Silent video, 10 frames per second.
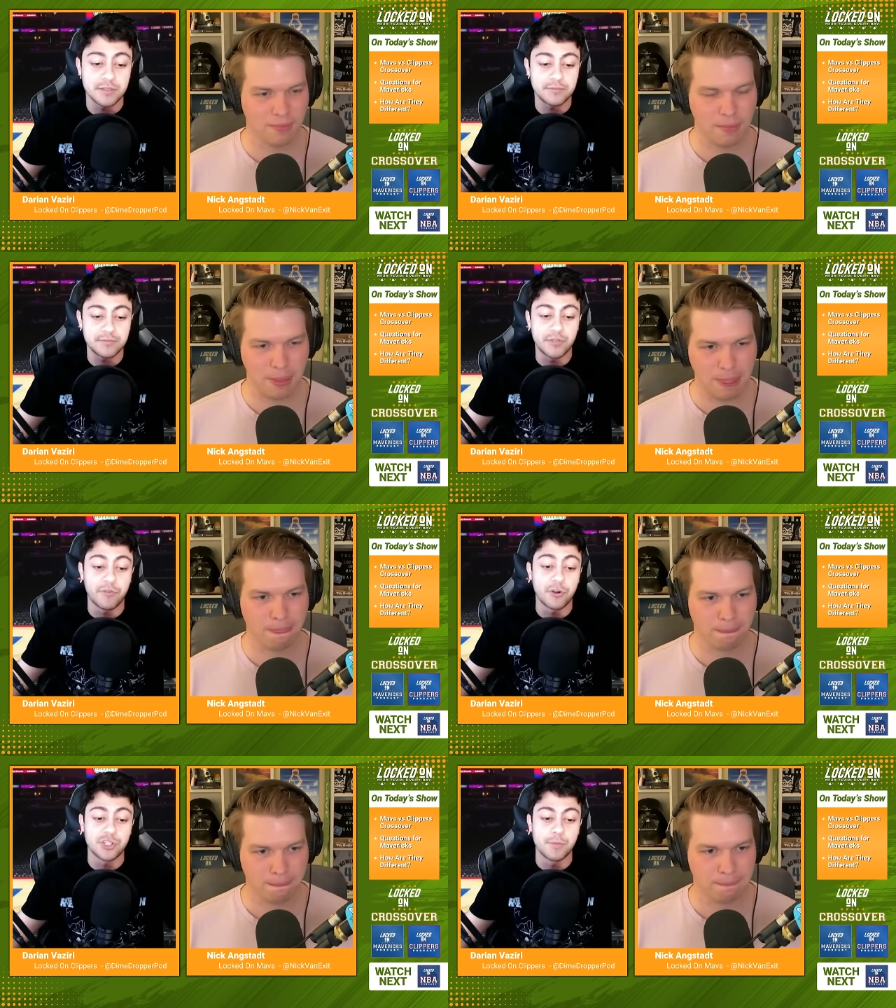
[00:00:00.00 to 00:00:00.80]
Speaker 1: different
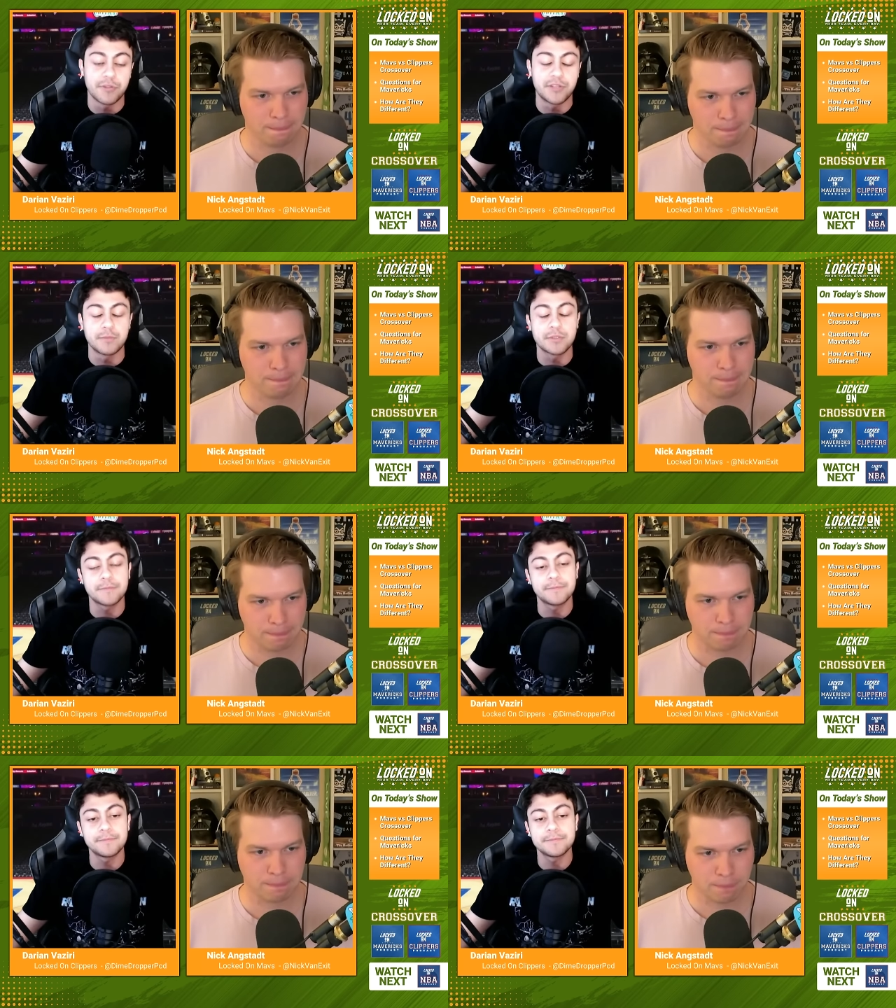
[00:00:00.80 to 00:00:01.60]
version of both teams.
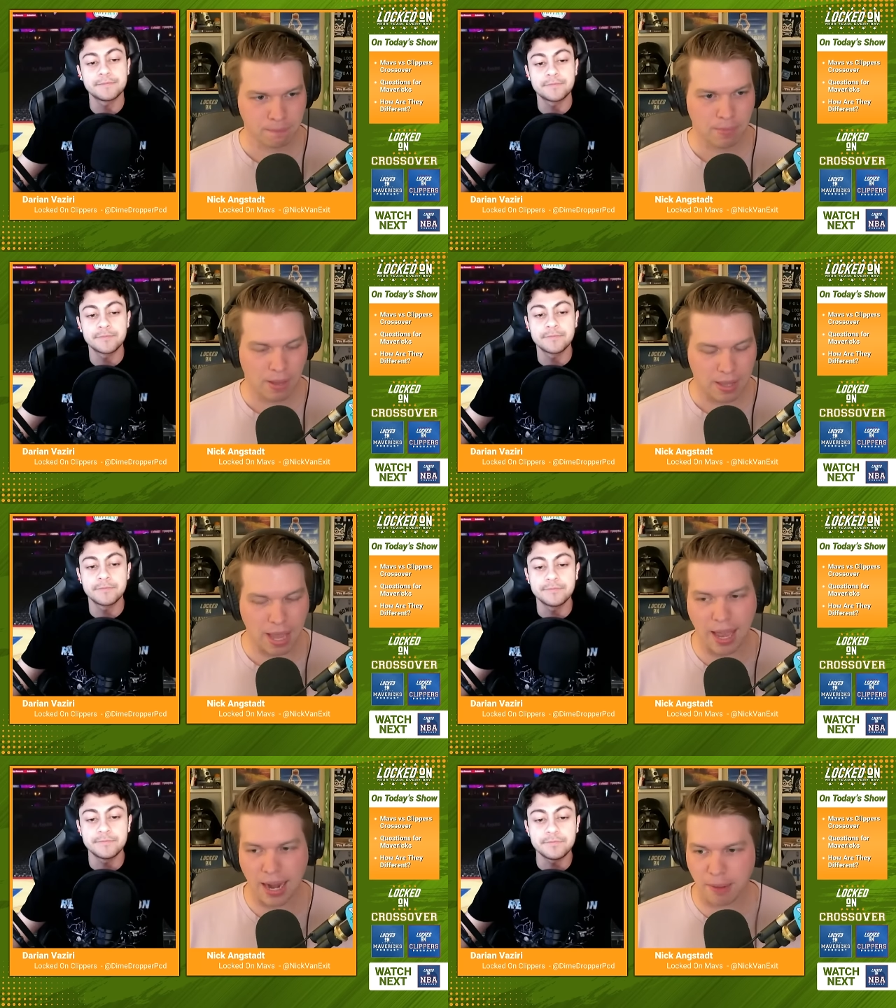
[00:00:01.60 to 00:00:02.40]

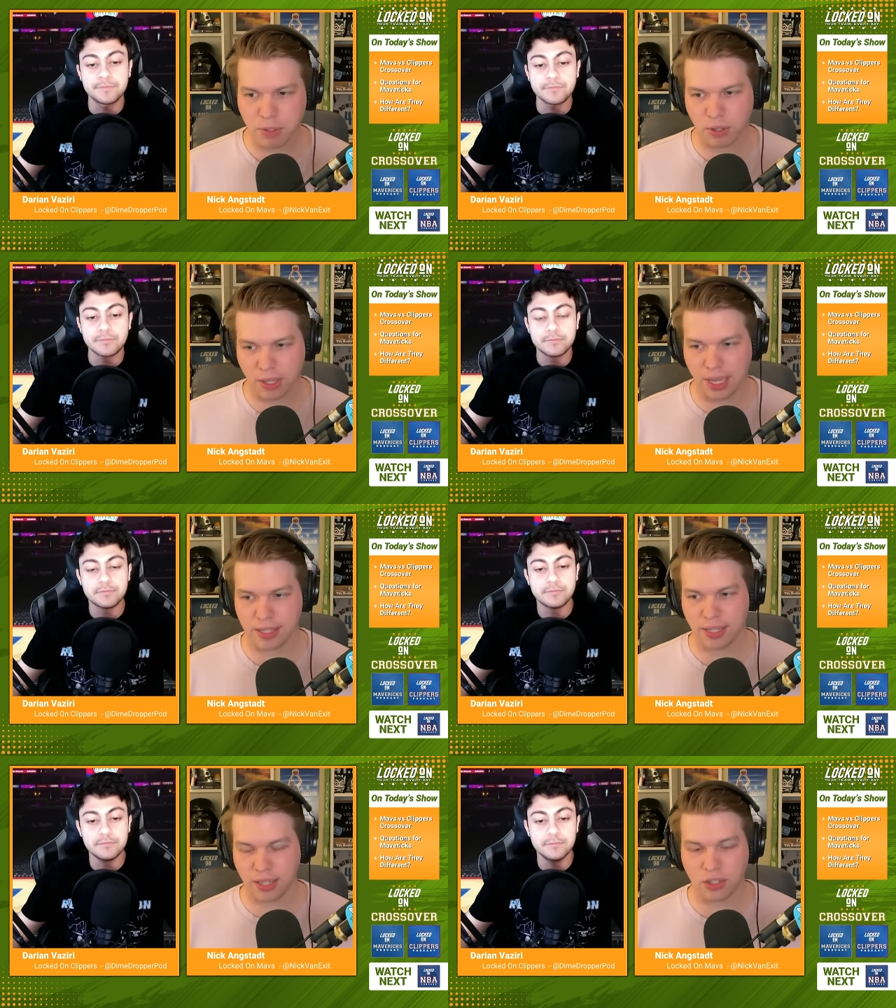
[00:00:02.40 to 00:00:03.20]
Speaker 2: Yeah, it absolutely is.
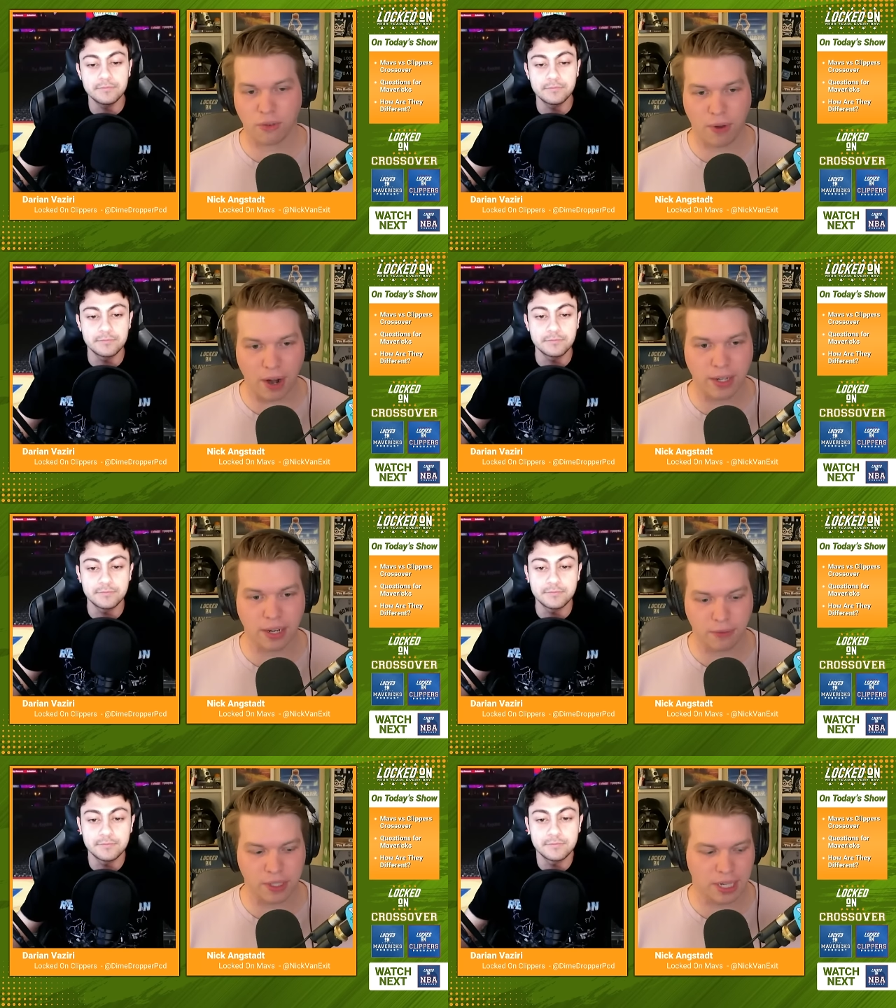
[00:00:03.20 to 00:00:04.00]
These, these are very
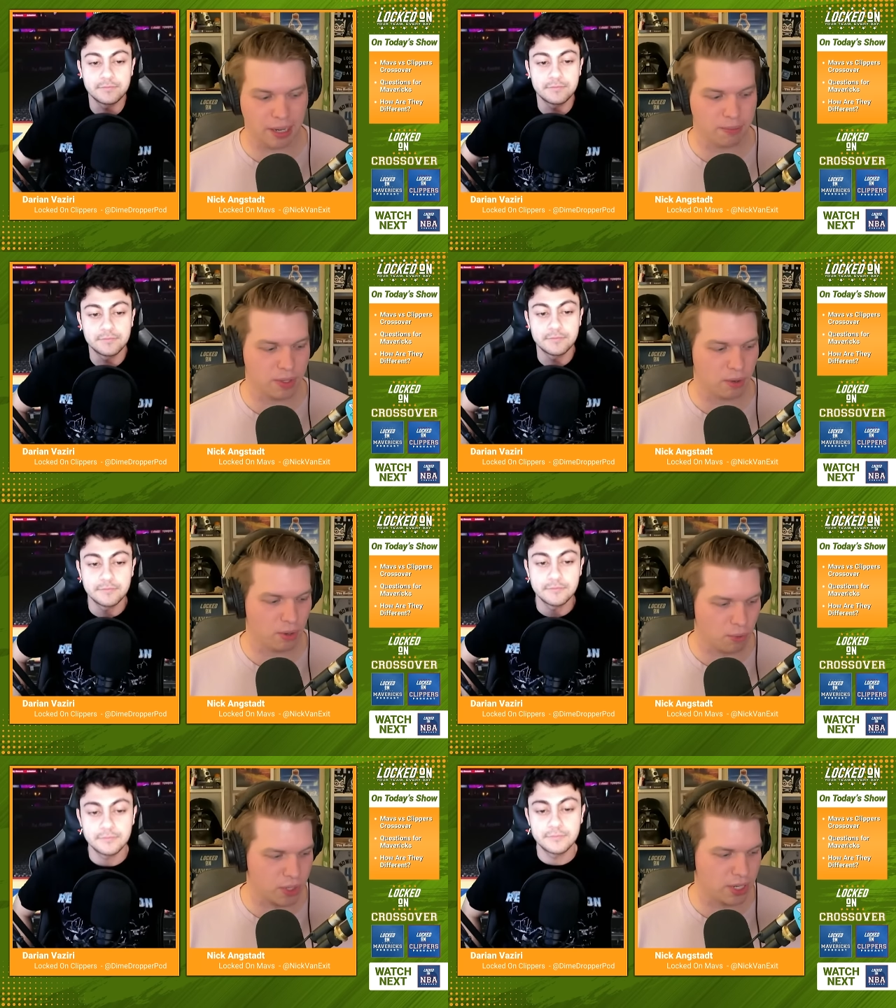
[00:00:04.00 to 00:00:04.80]
different teams that,
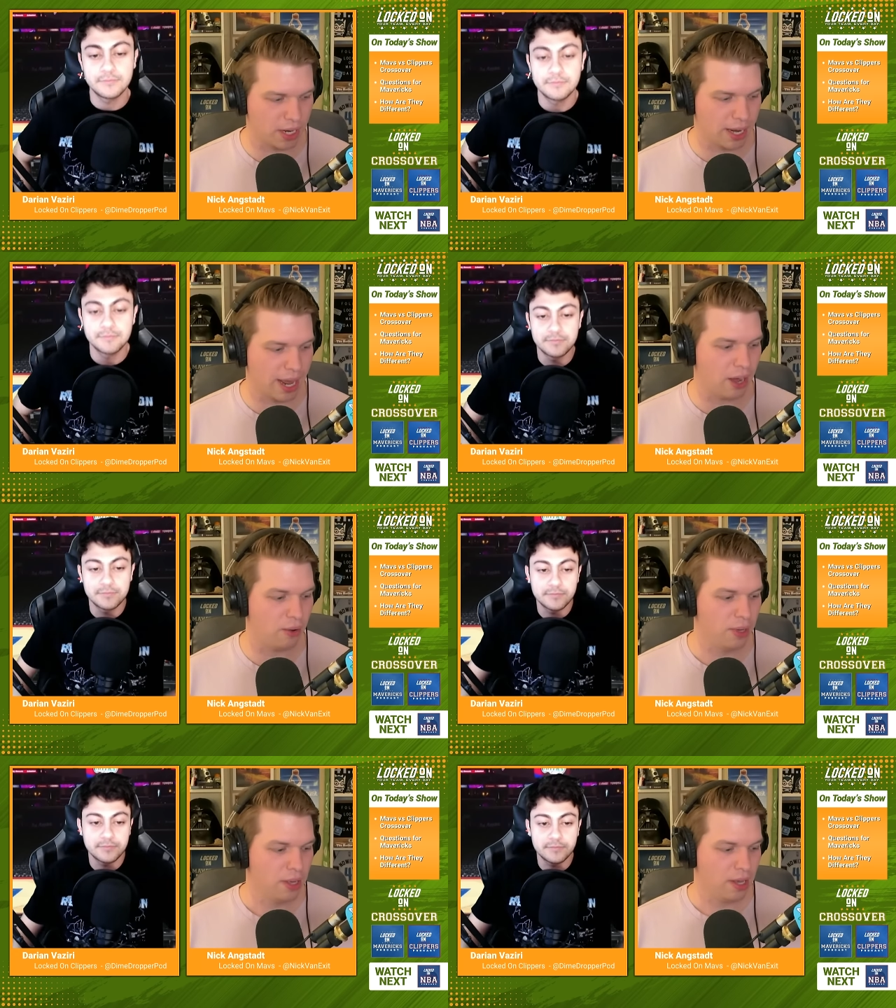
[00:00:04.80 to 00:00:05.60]
that we're seeing
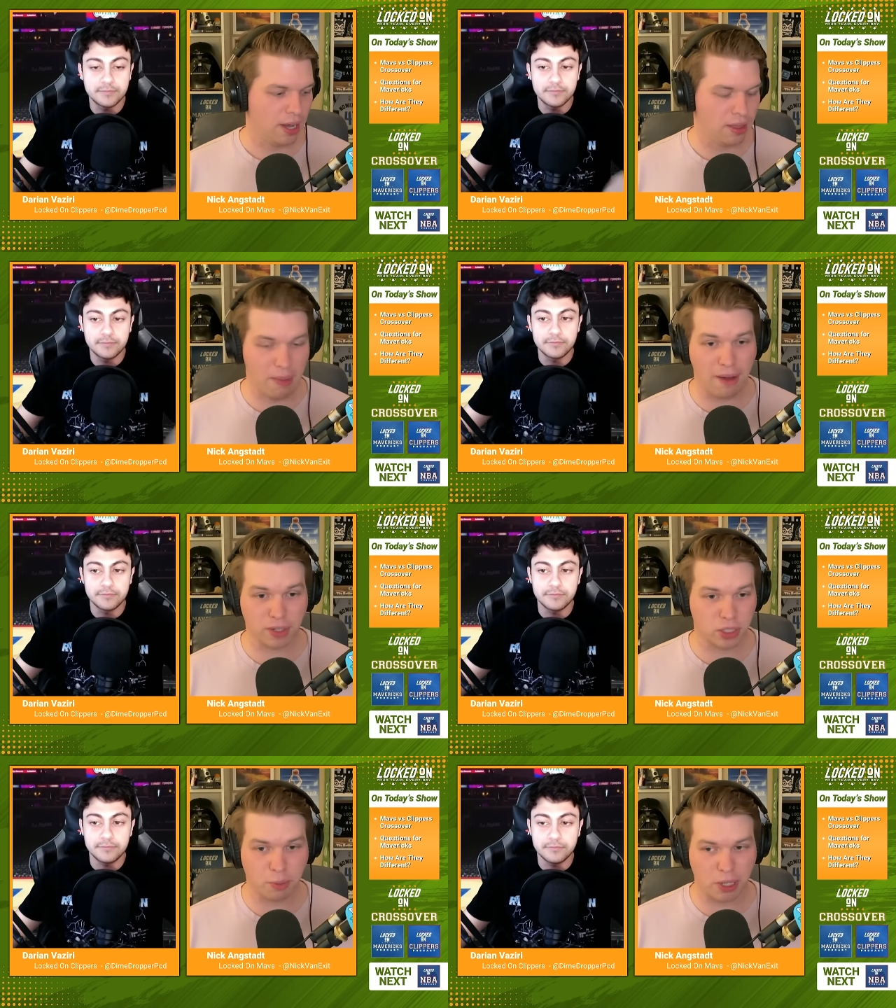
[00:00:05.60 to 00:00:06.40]
now. Uh, the
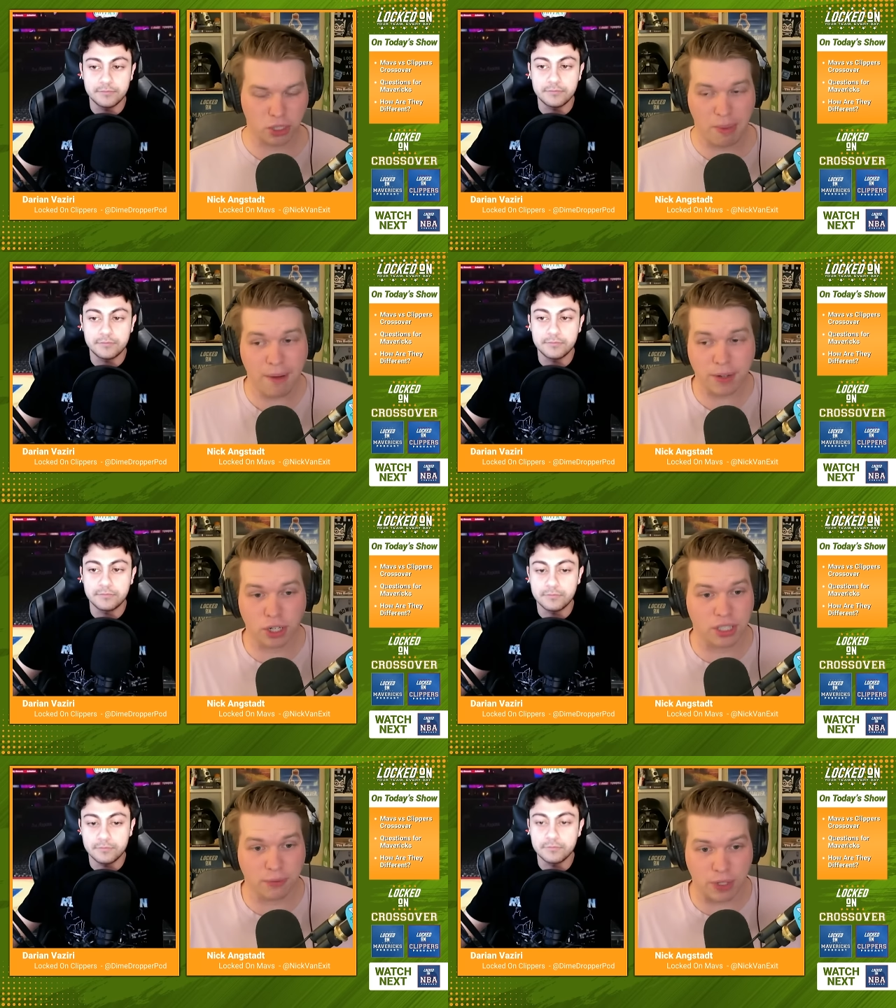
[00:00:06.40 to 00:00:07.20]
Mavericks, especially. The Mavericks are
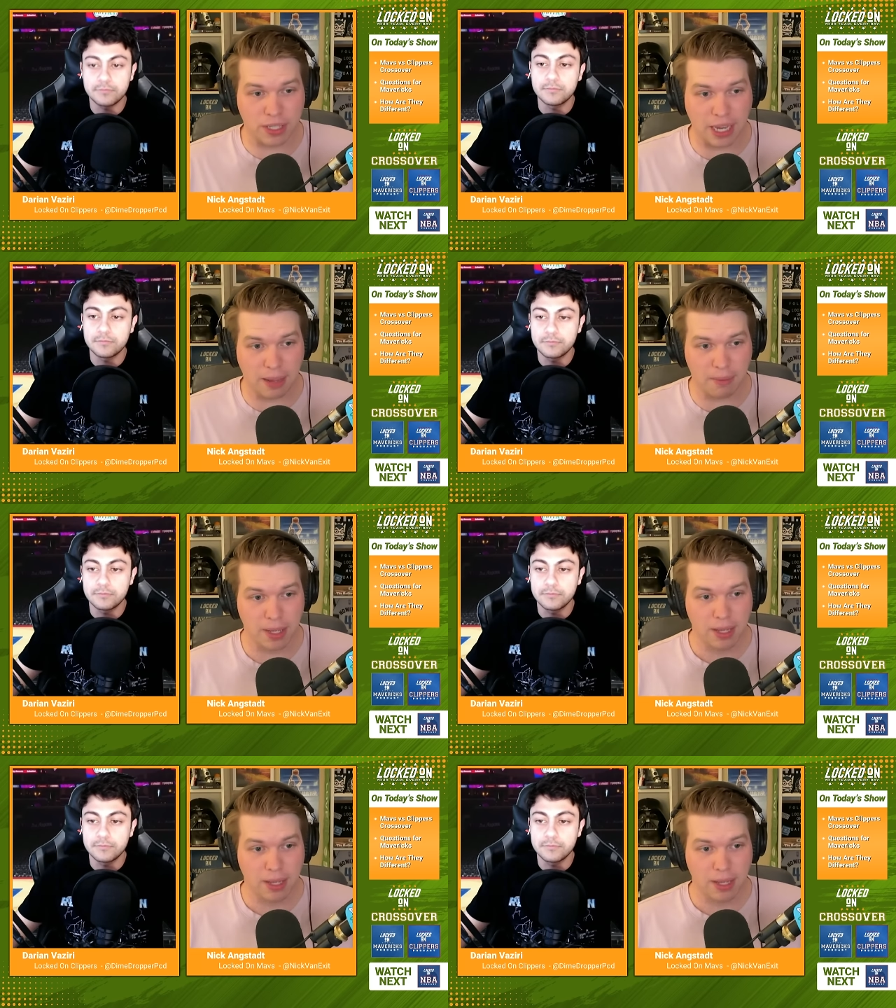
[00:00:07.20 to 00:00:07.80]
a different team